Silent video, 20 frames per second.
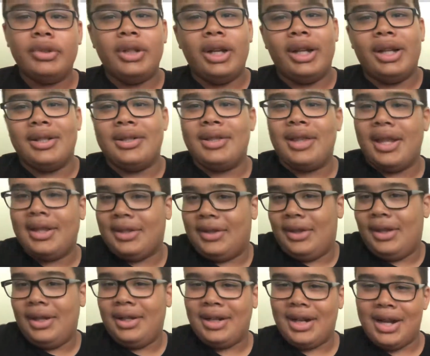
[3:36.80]
I guess that's the
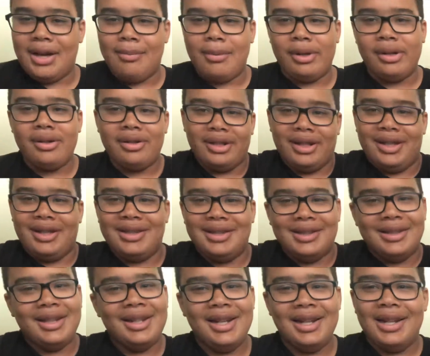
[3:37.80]
thing now. But okay,
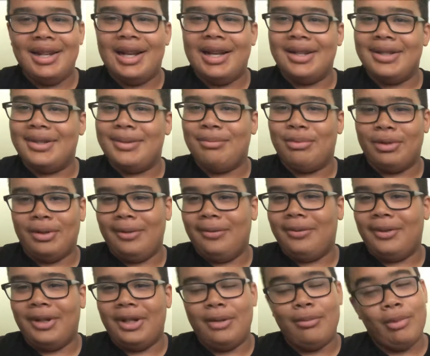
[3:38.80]
that was pretty
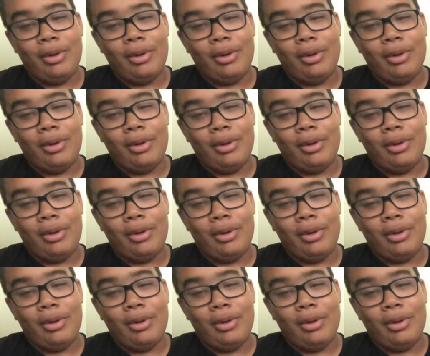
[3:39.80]
funny,